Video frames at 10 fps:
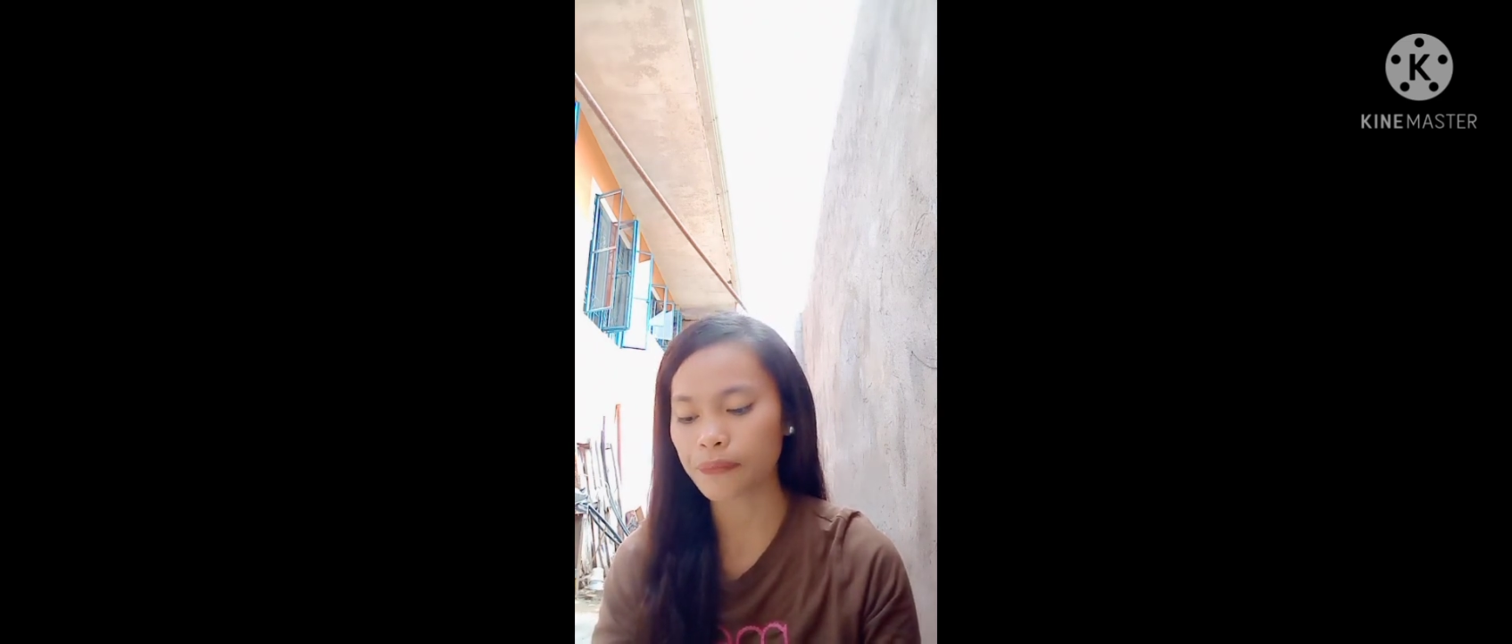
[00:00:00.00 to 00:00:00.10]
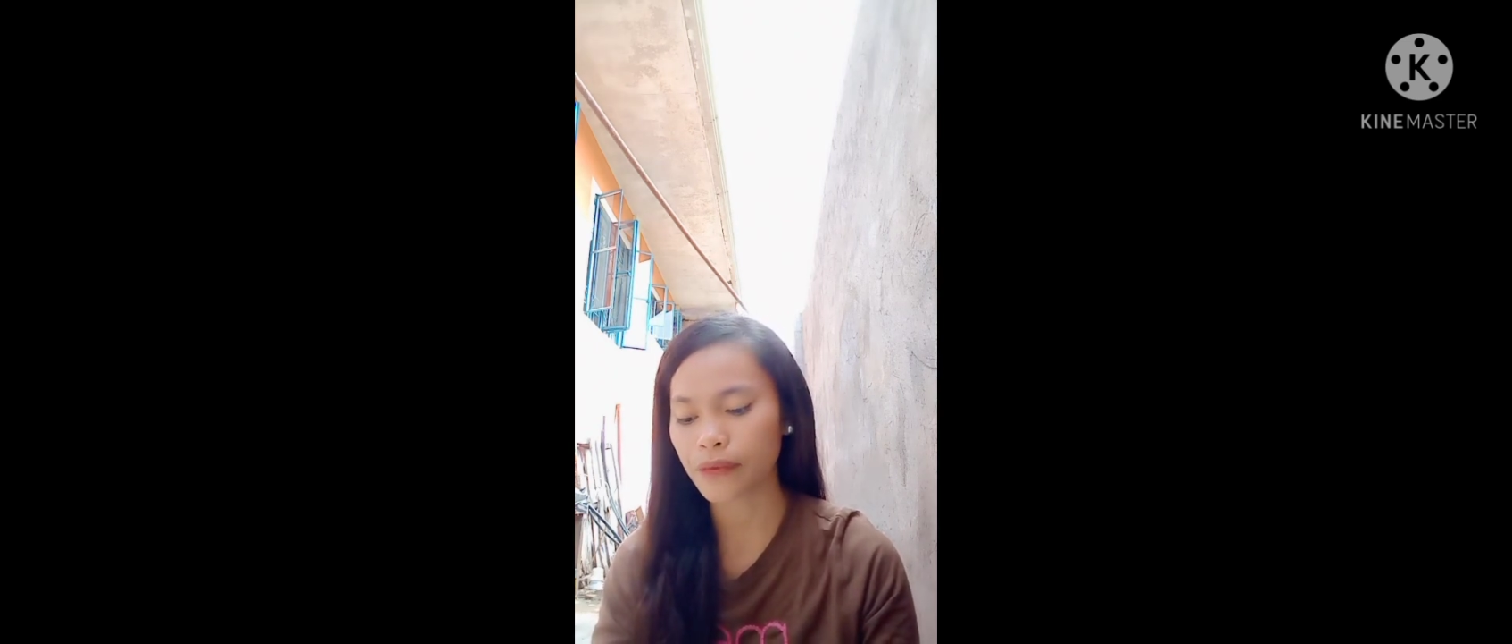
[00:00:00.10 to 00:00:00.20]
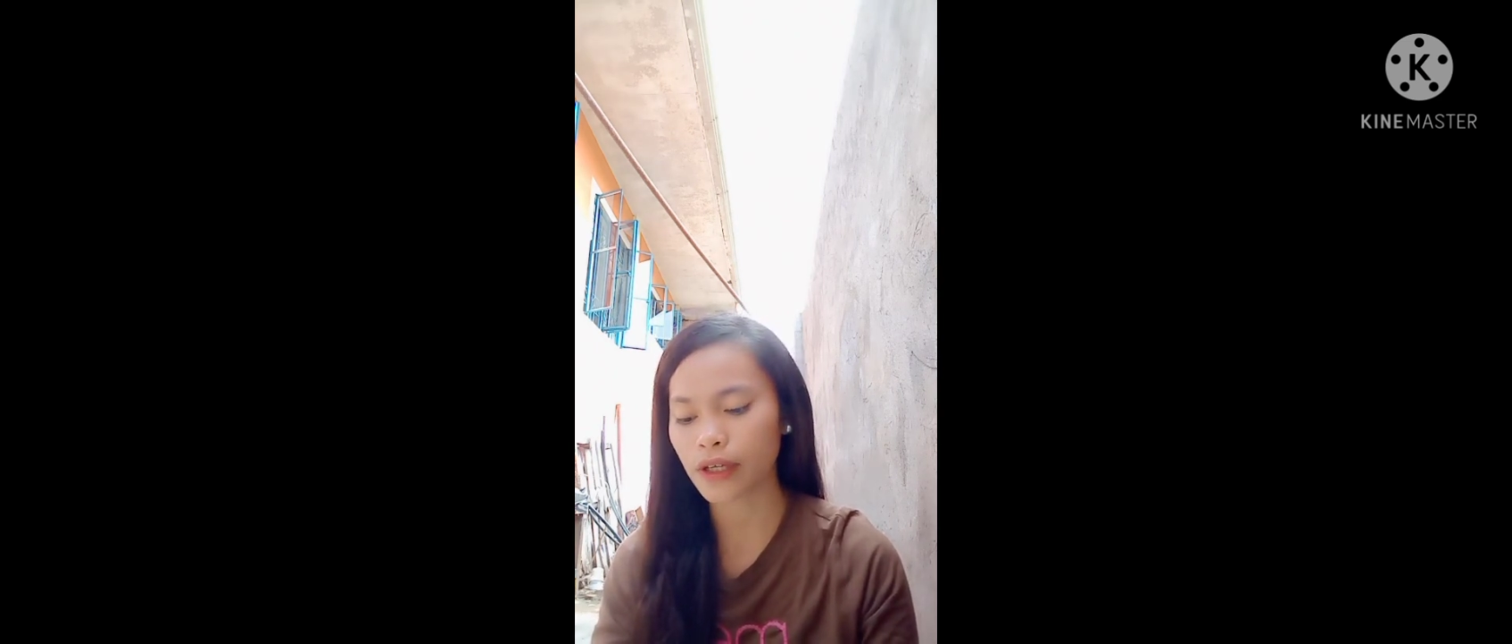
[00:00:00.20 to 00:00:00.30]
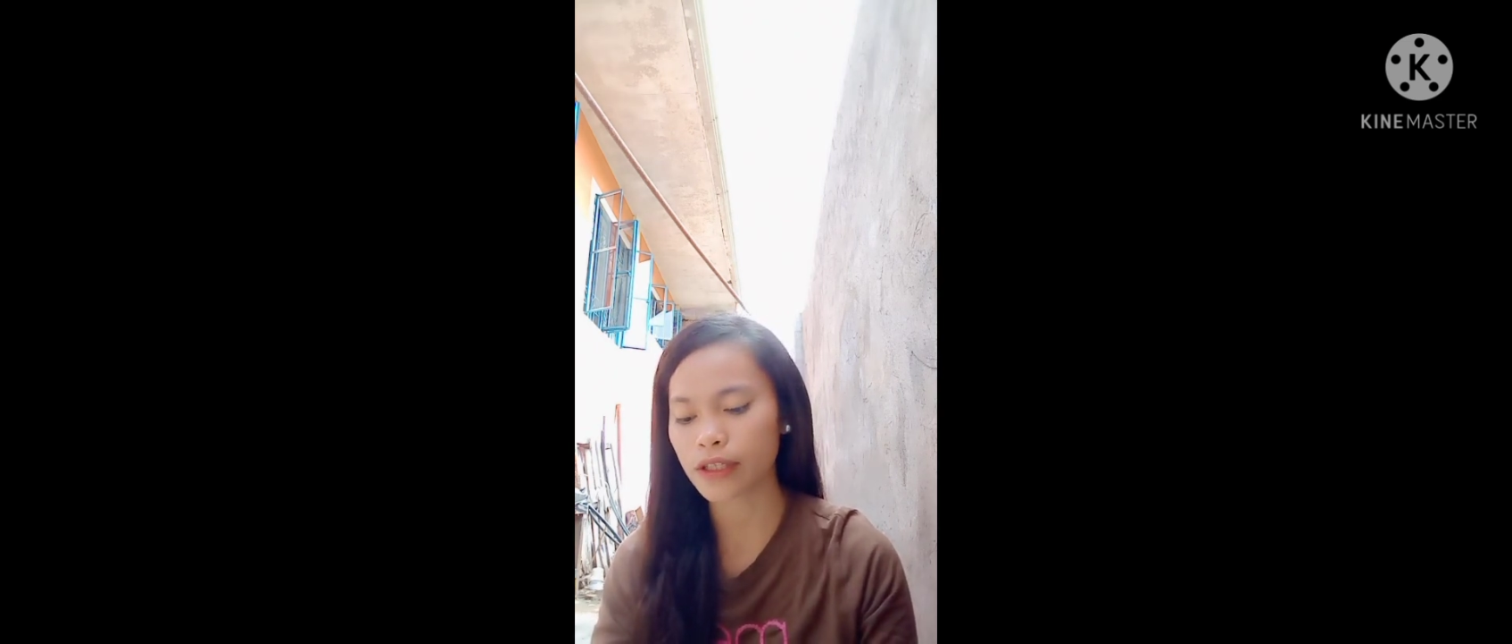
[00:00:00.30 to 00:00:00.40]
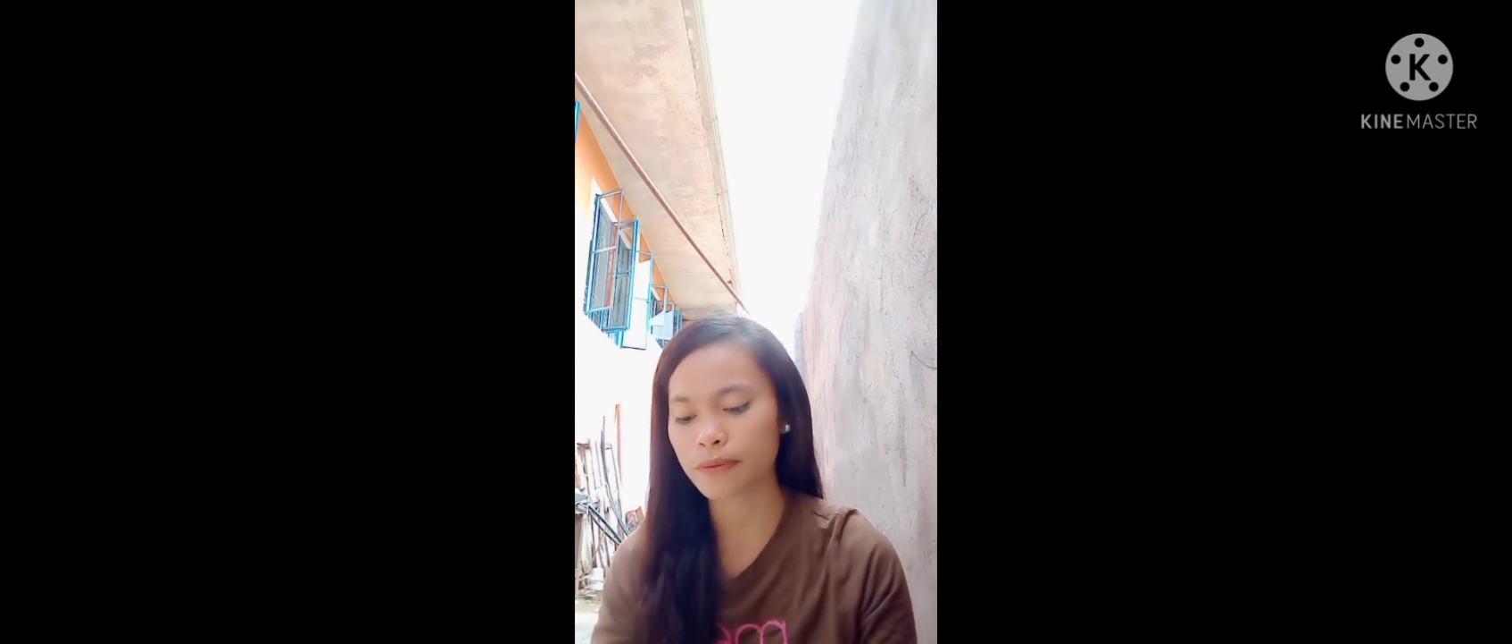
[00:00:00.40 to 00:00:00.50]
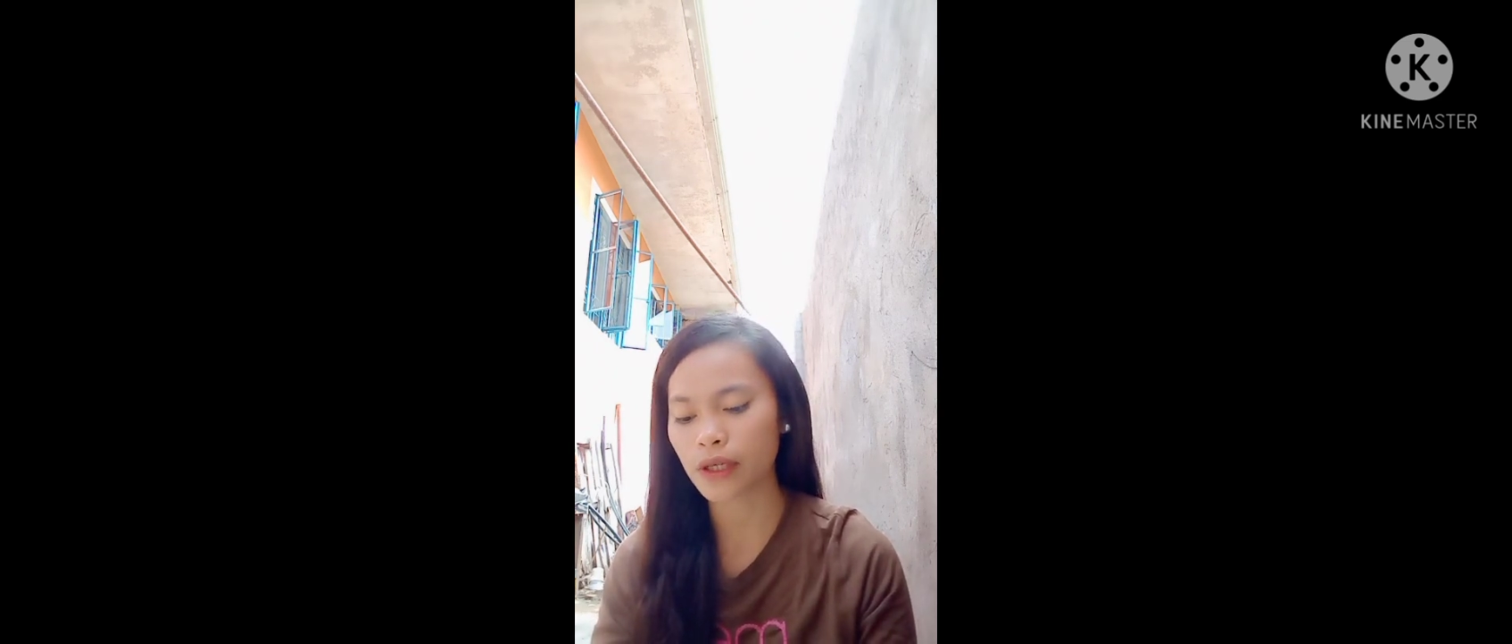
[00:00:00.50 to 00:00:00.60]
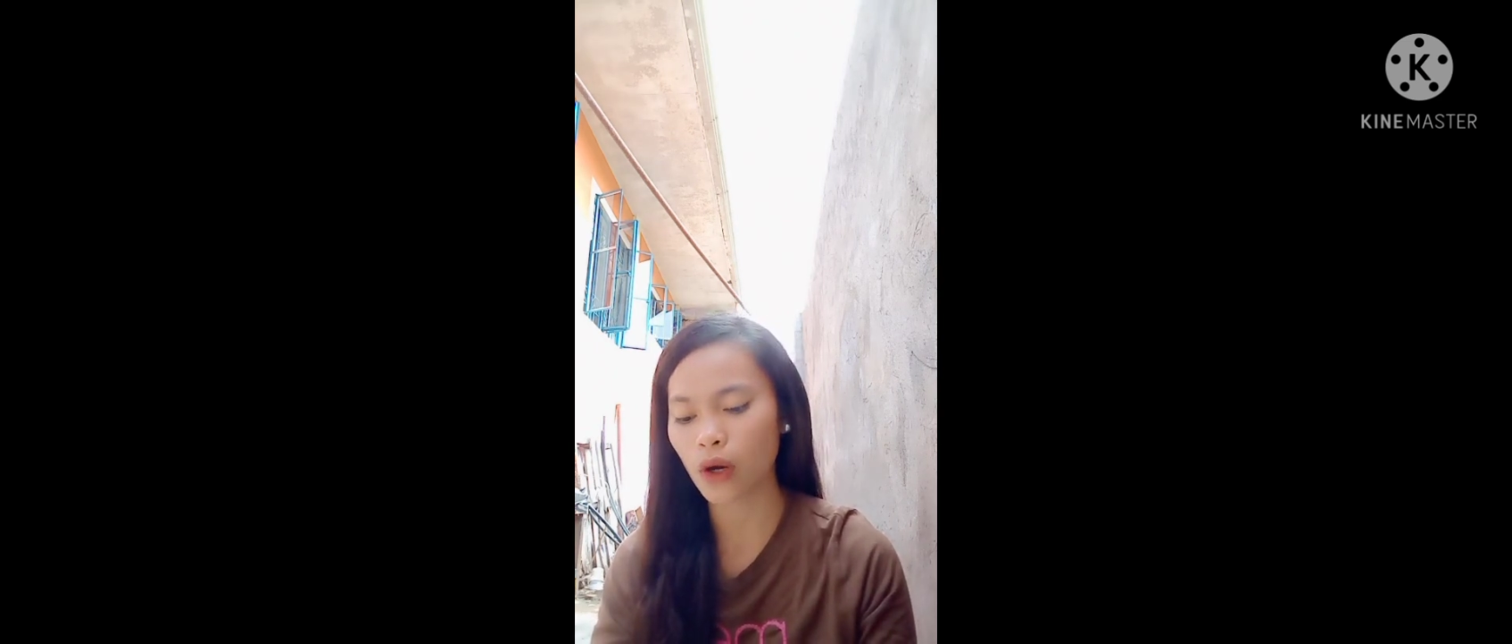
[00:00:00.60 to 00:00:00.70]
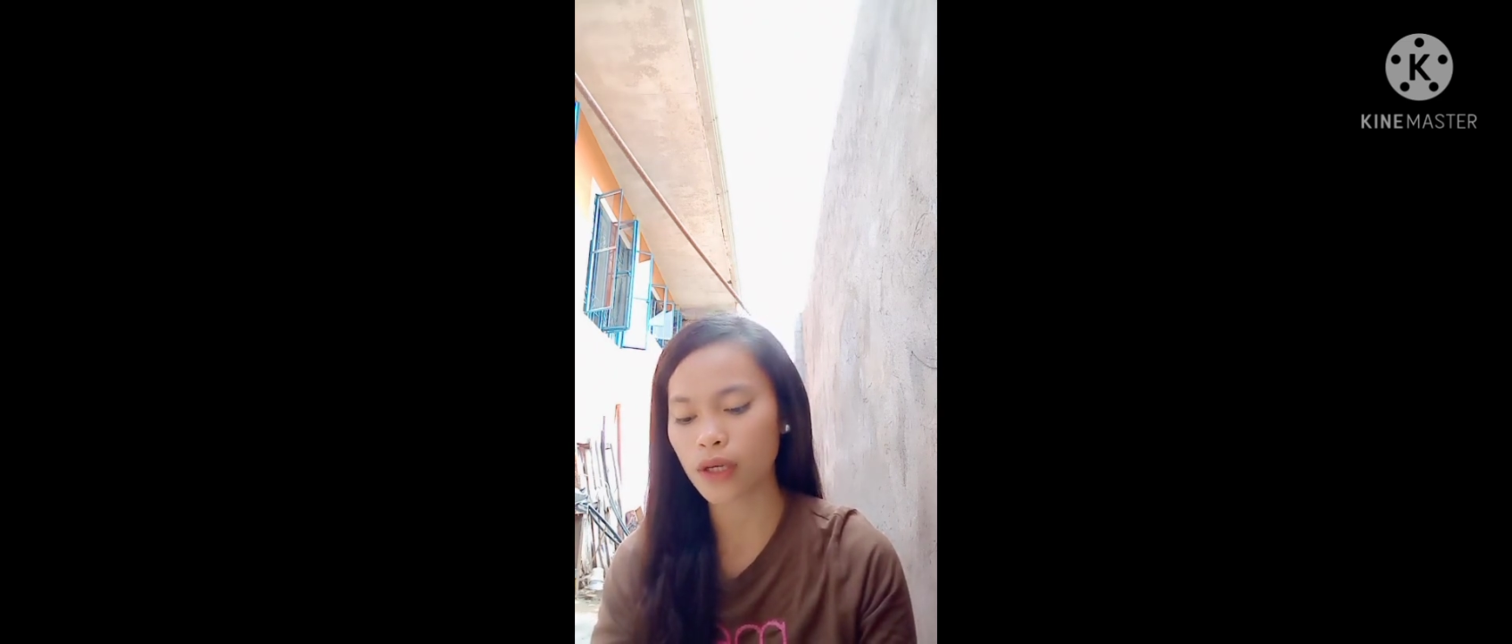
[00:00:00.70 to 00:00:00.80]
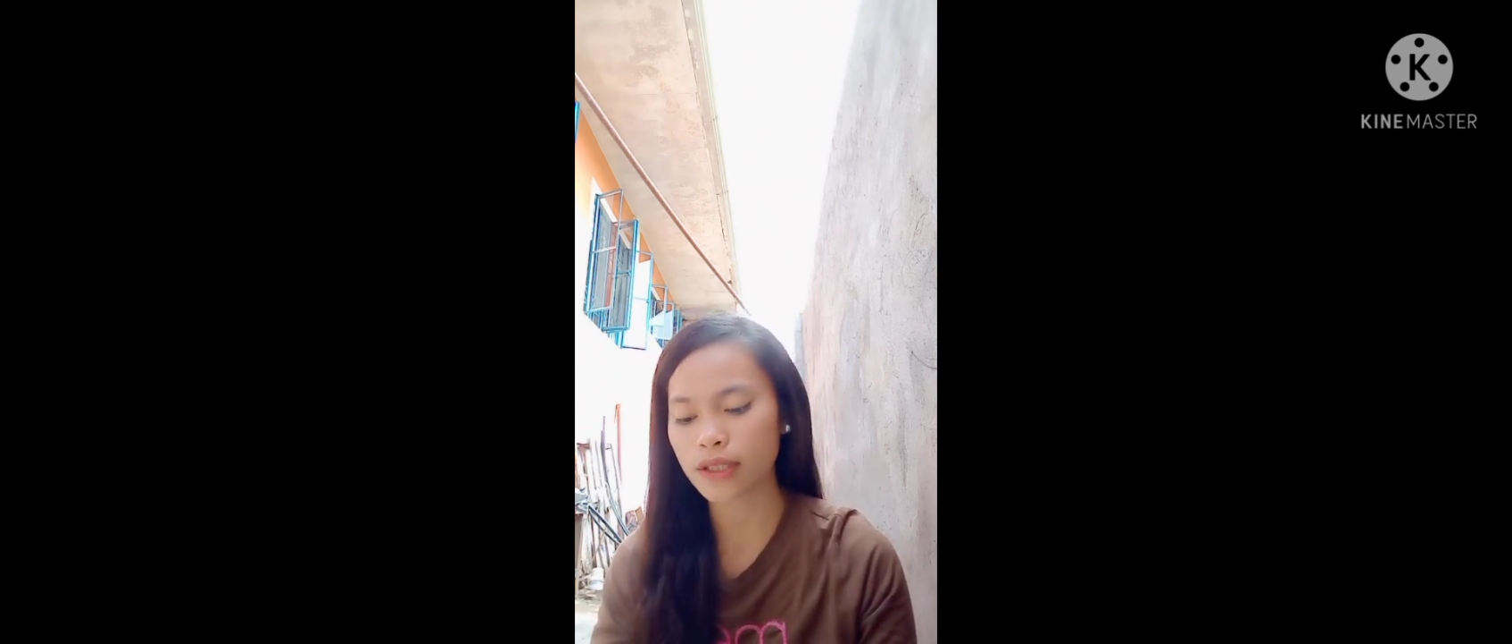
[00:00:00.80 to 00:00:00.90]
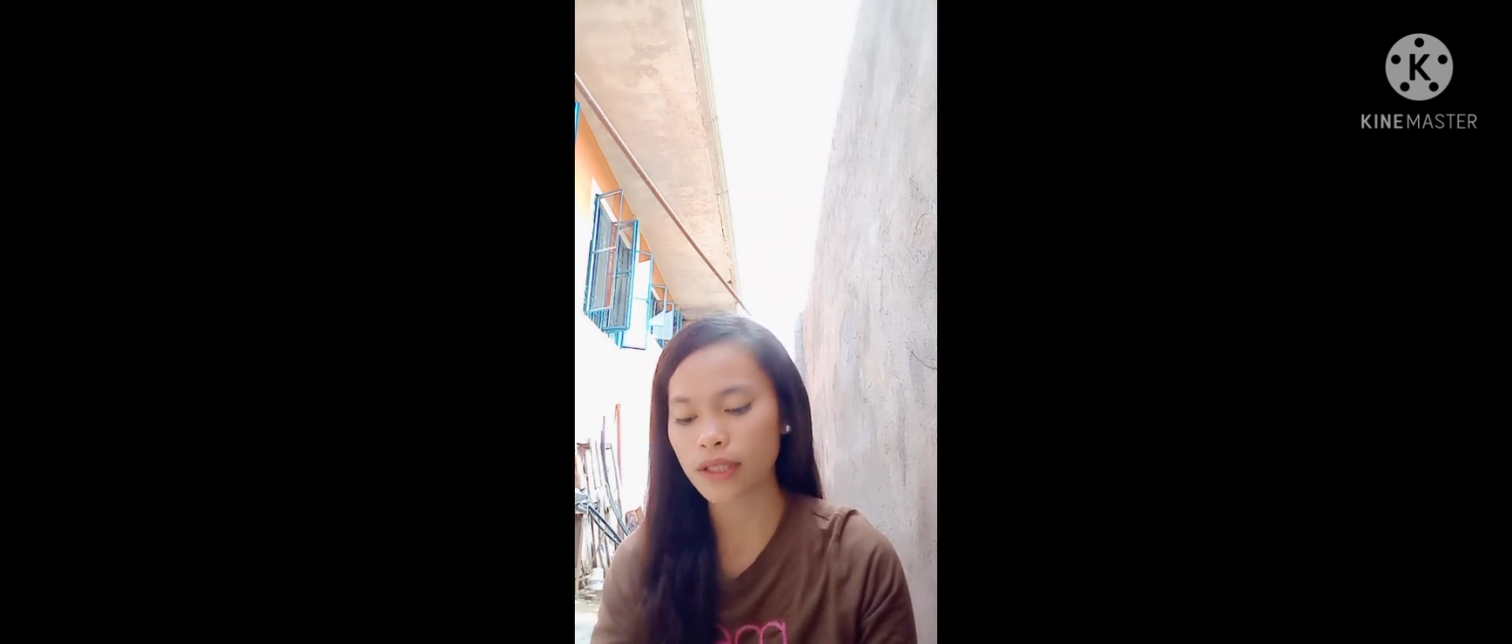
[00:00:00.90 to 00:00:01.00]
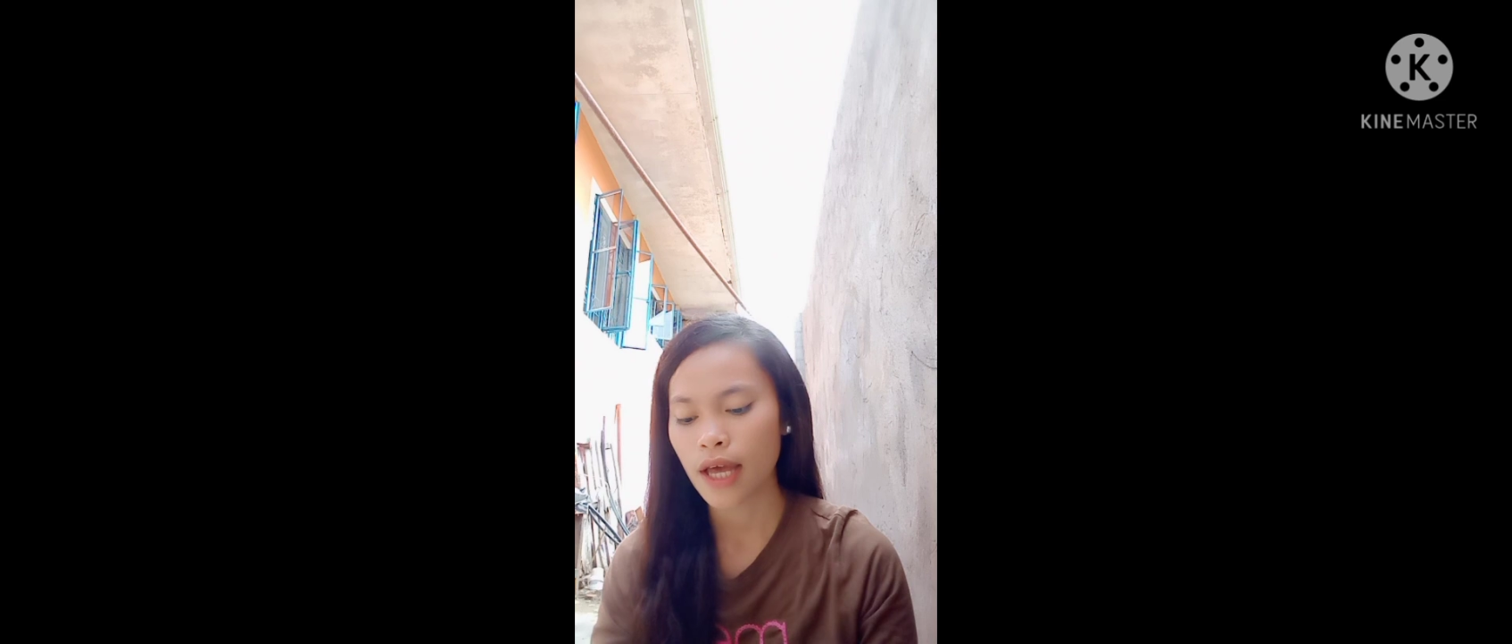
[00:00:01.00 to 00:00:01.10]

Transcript: it is because